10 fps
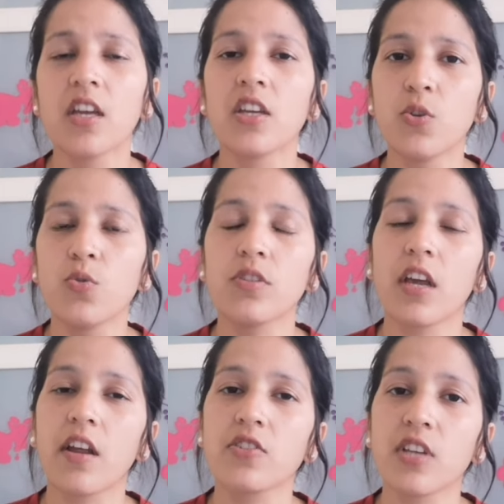you
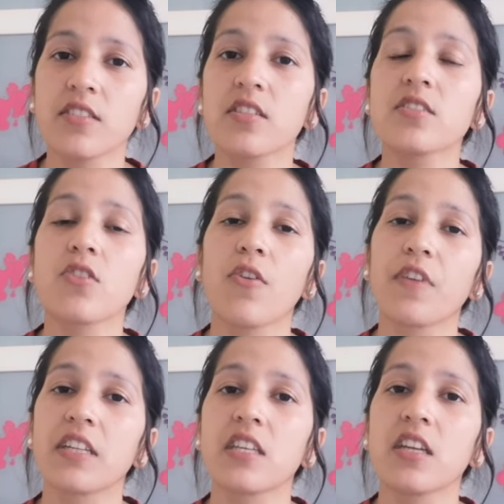there are chances of
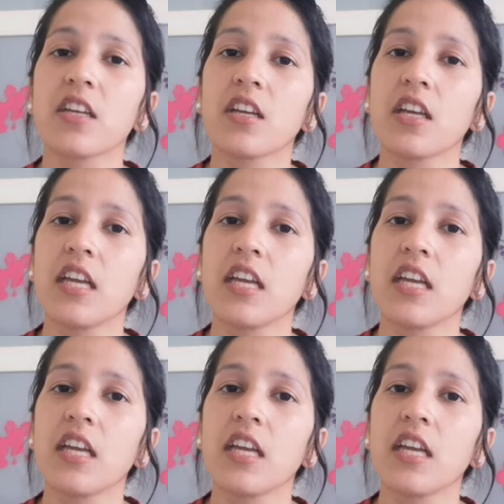getting